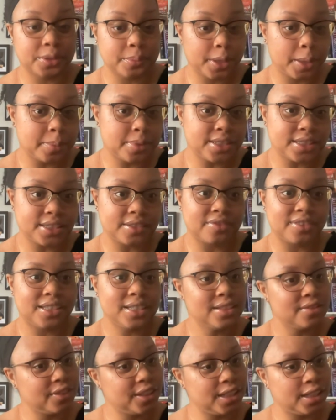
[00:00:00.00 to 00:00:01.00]
purposes of
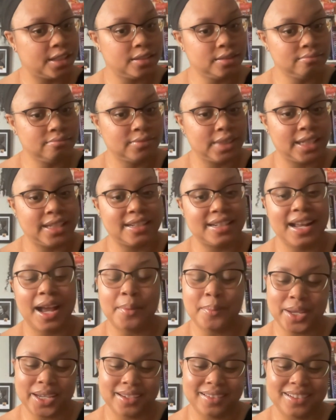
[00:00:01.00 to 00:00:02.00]
this video and not
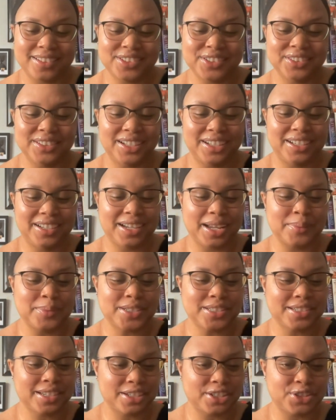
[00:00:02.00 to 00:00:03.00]
making it too long, I'm
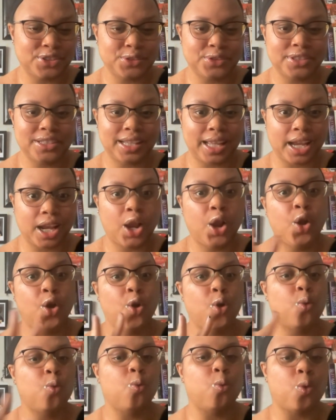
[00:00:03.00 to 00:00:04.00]
just going to do the like
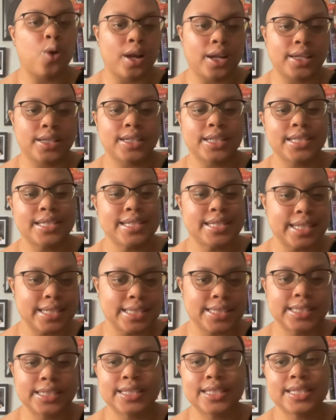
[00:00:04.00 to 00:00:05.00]
one
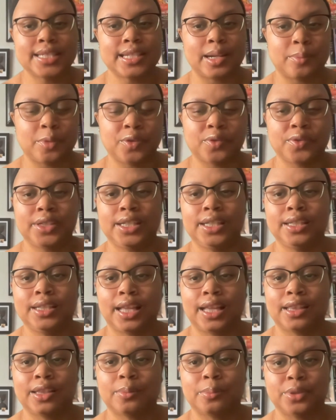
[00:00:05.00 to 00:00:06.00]
sentence
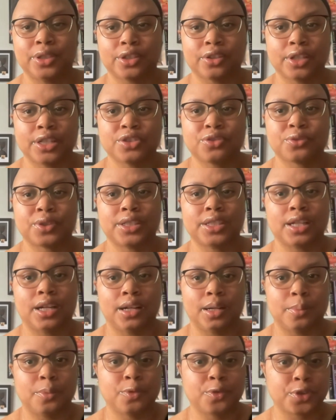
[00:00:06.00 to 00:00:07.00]
summary that the Booker has written
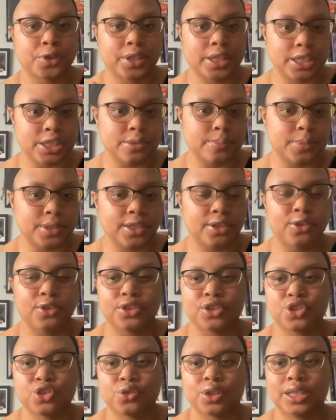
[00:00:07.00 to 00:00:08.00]
up for each book
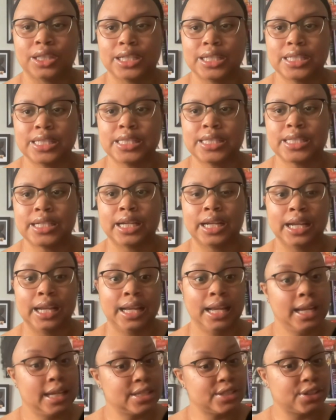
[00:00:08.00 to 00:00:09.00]
on the shortlist.
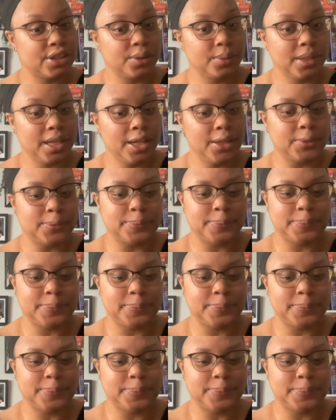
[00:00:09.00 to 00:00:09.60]
So here we go.